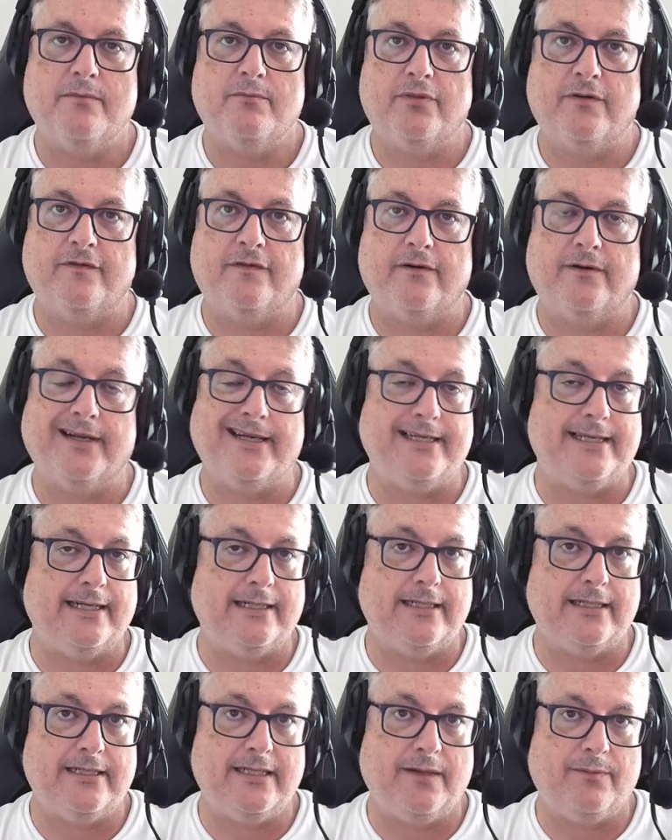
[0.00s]
preferred
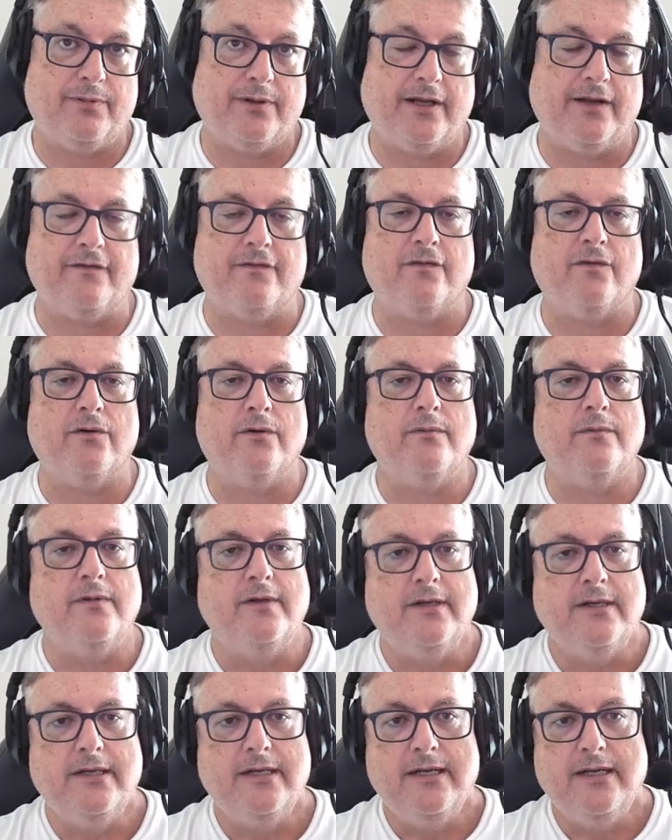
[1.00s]
identity platform.
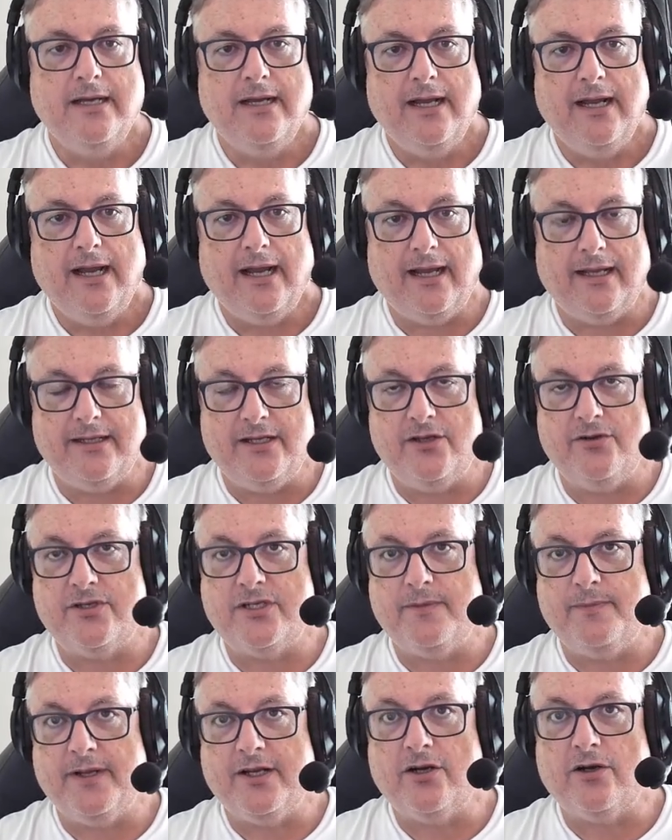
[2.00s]
It used
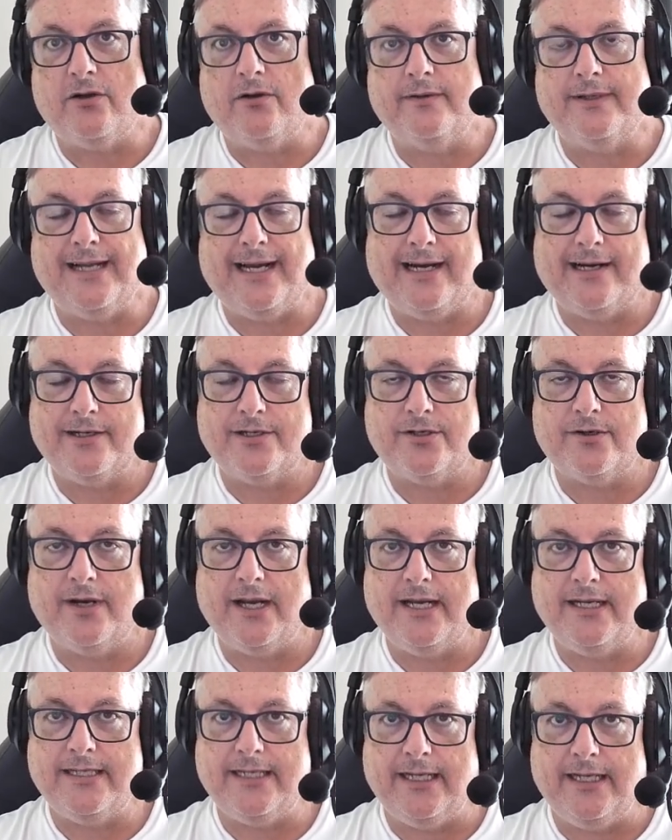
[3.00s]
to be called Azure AD,